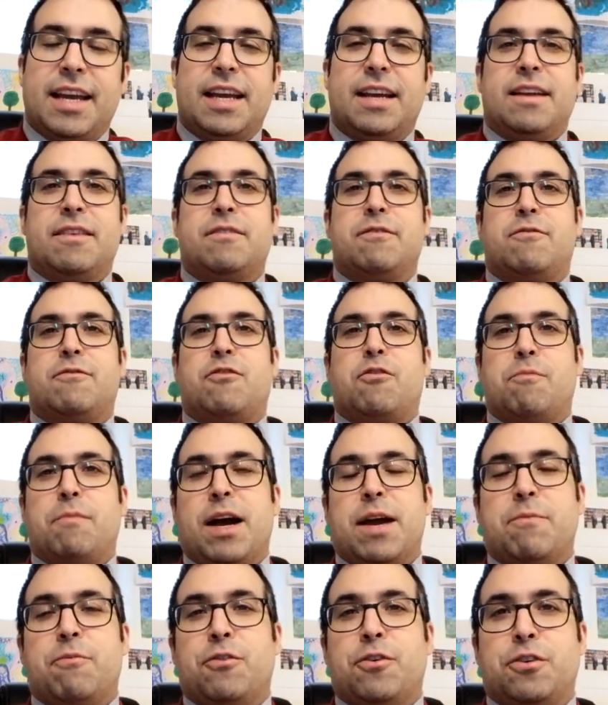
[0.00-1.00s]
from my
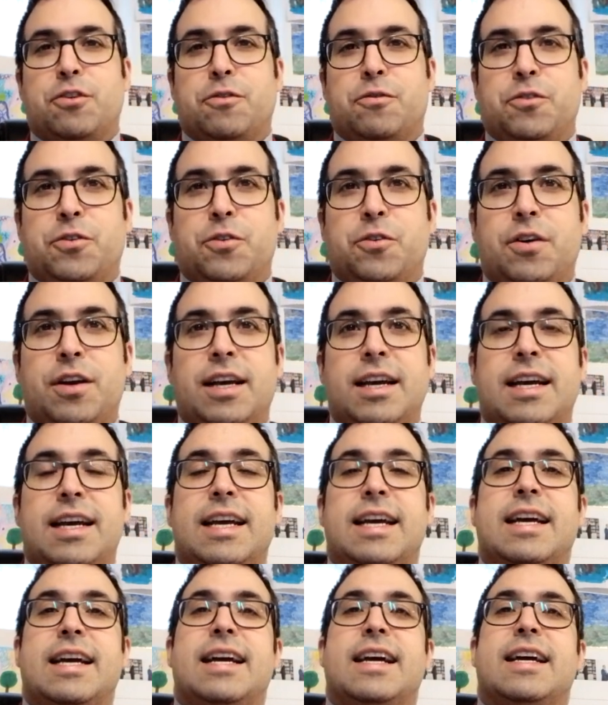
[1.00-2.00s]
point of view,
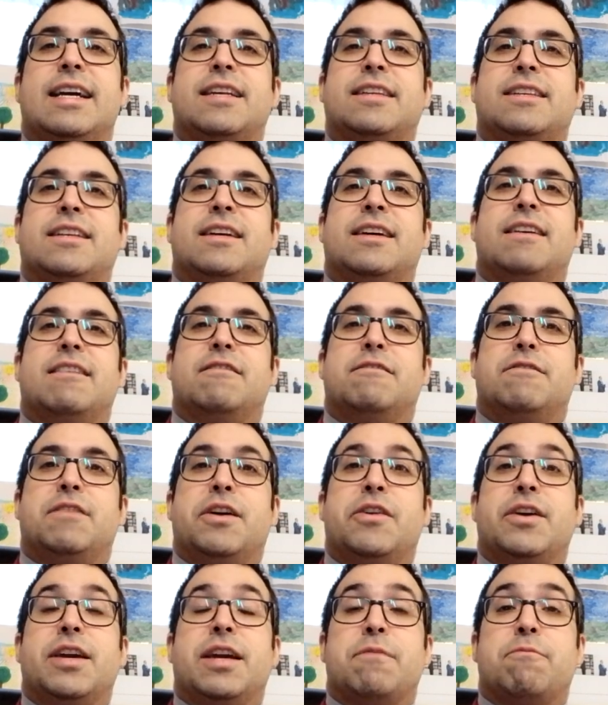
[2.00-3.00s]
as a
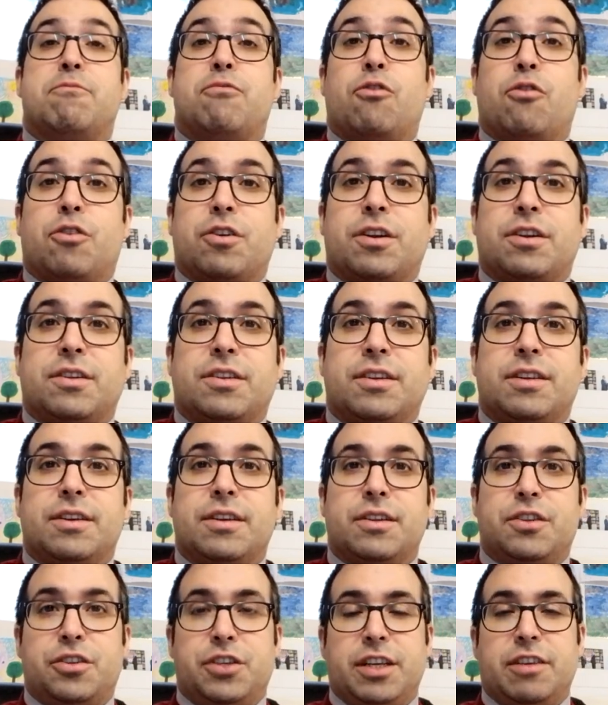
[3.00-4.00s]
very important
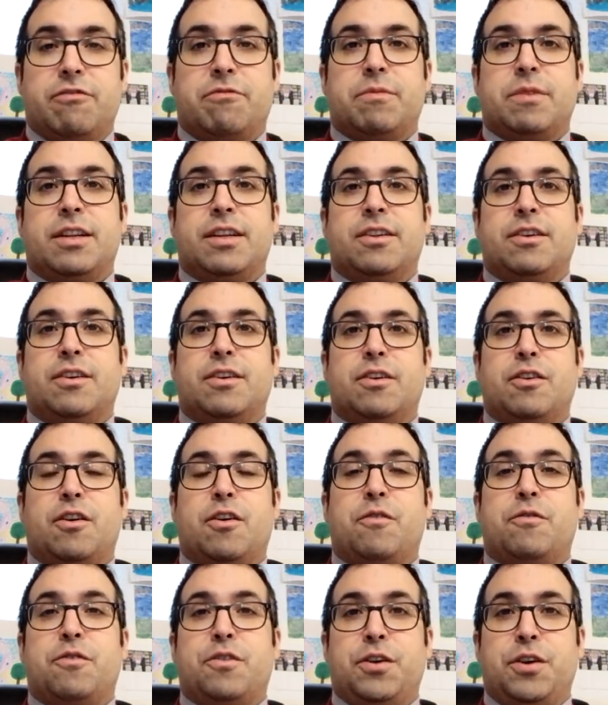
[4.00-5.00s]
achievement of
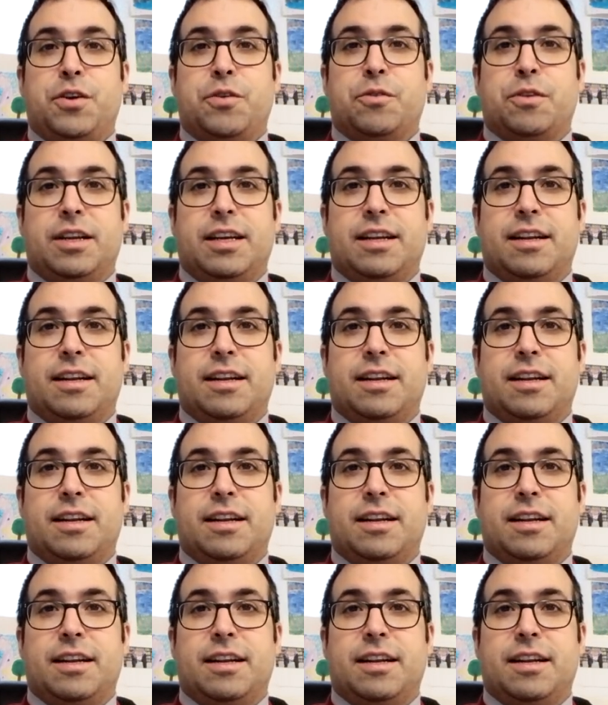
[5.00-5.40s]
the Union.